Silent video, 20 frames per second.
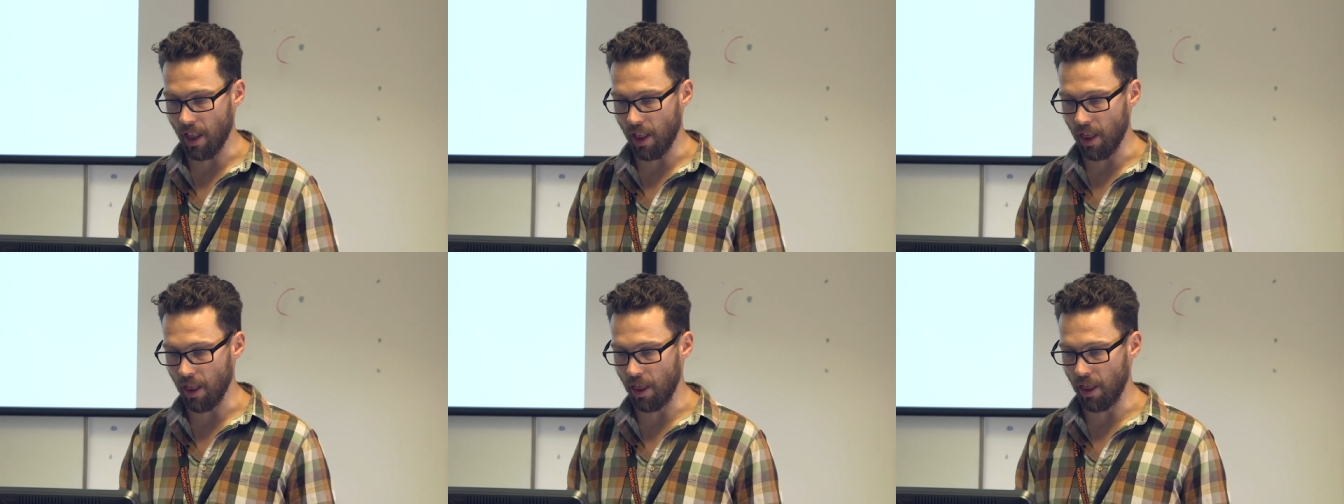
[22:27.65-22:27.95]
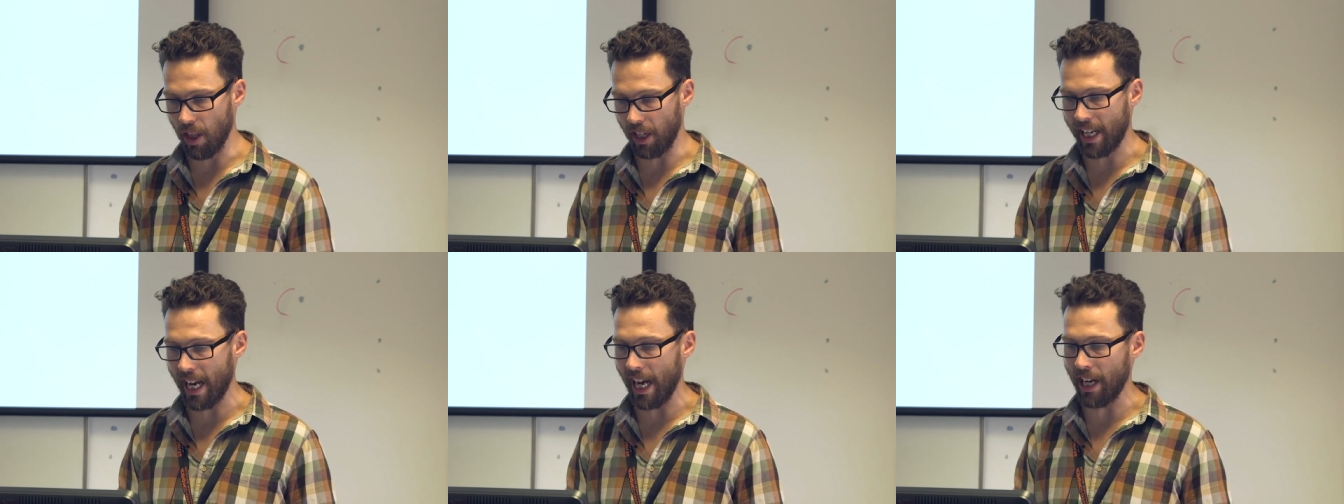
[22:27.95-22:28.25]

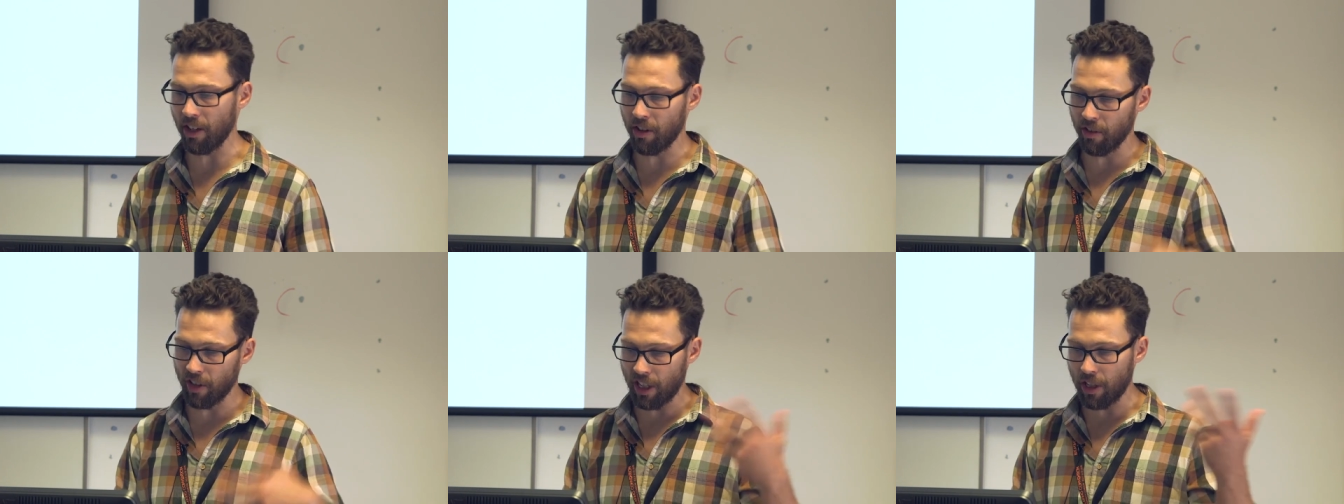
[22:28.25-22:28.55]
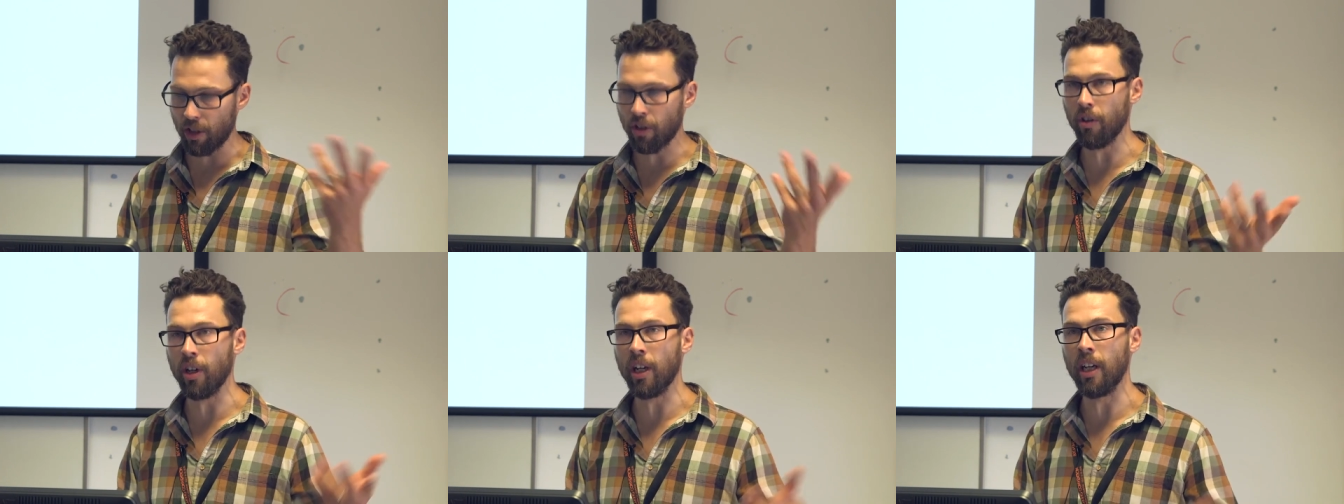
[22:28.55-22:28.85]
the category
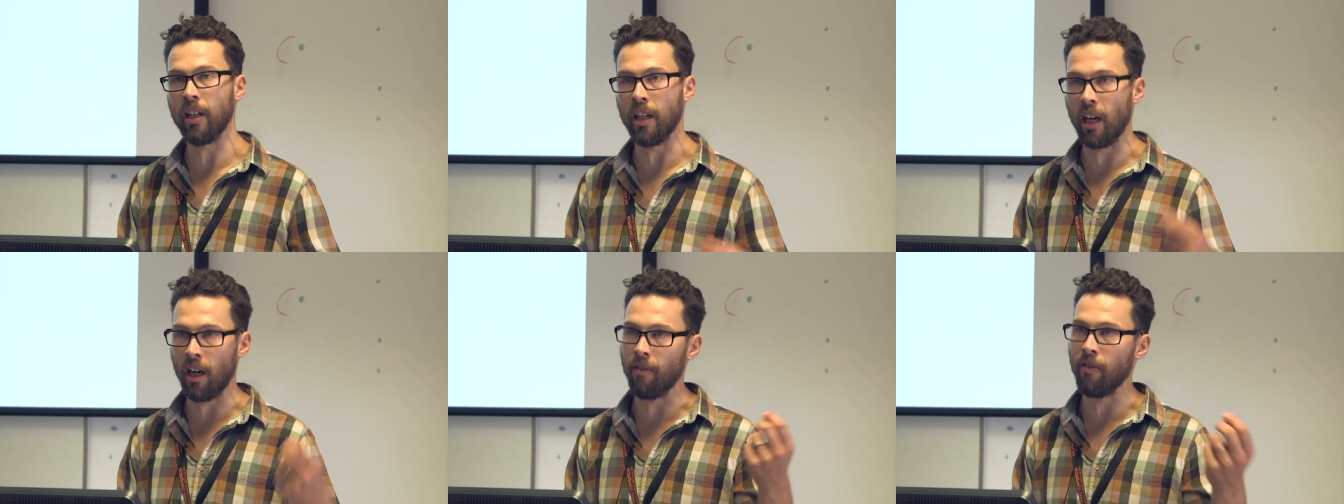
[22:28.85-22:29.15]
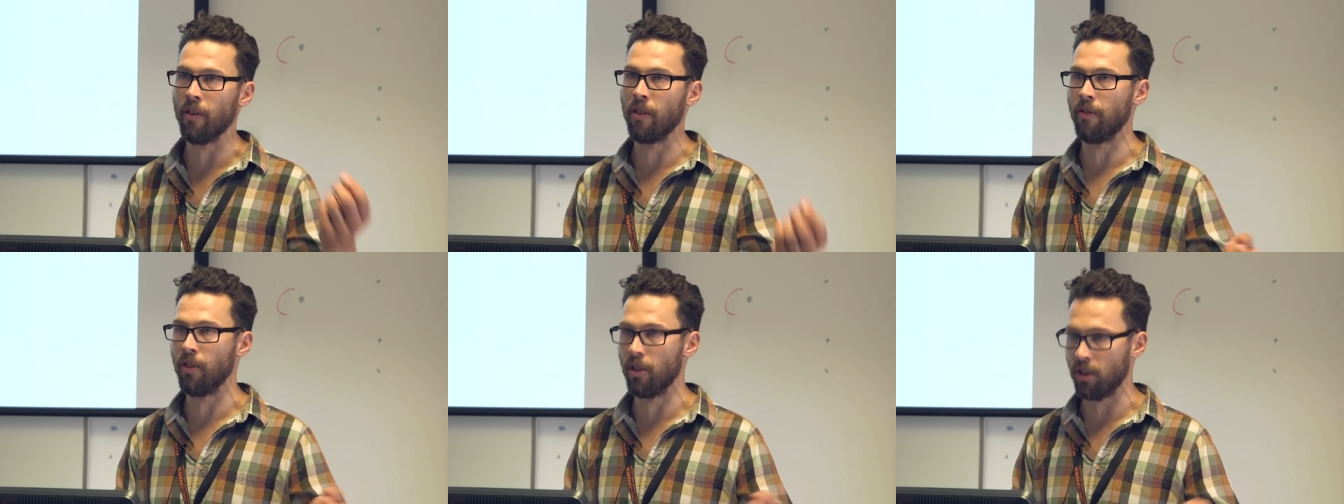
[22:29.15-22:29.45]
tree, now
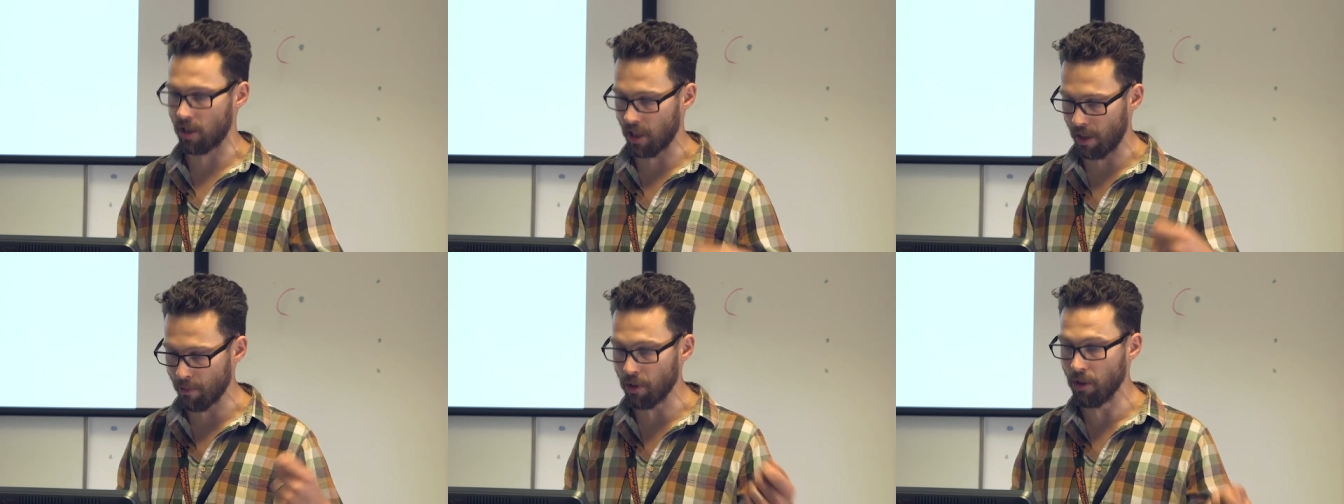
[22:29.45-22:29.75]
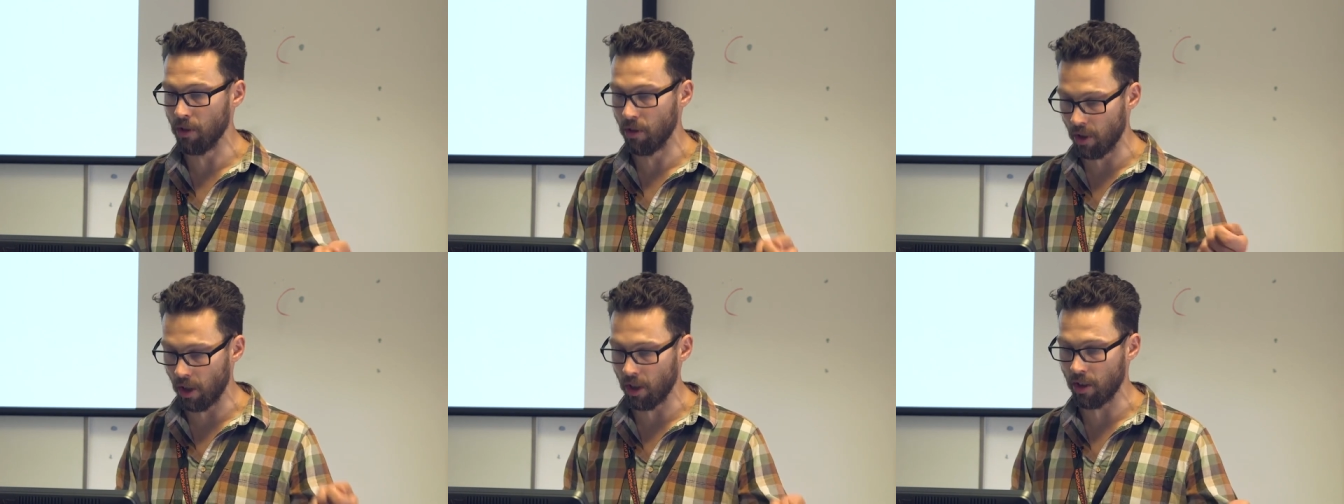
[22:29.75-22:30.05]
for the first time
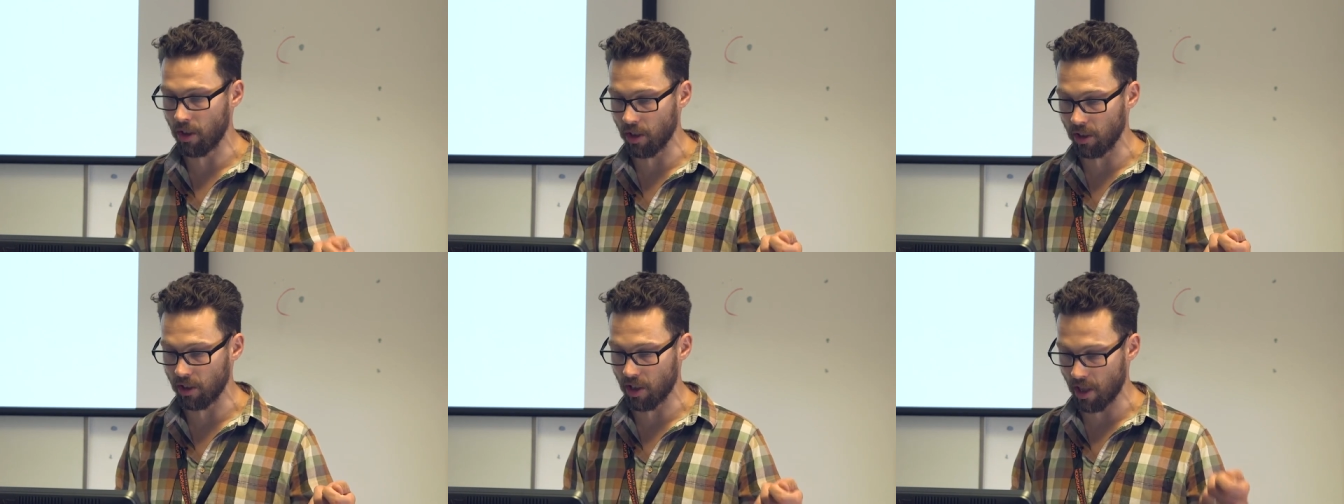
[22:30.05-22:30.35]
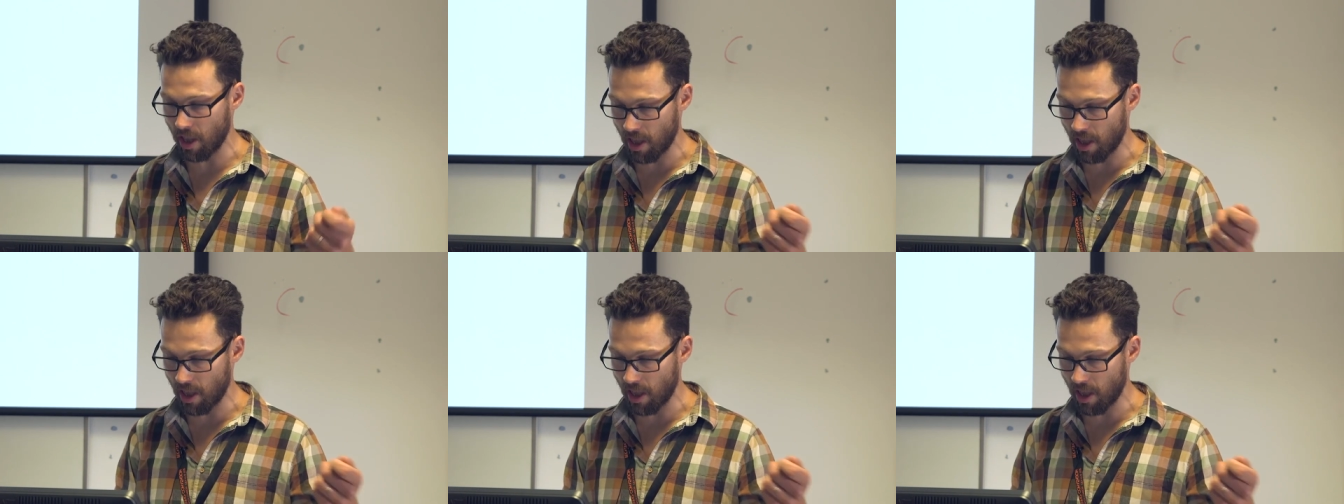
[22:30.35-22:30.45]
you notice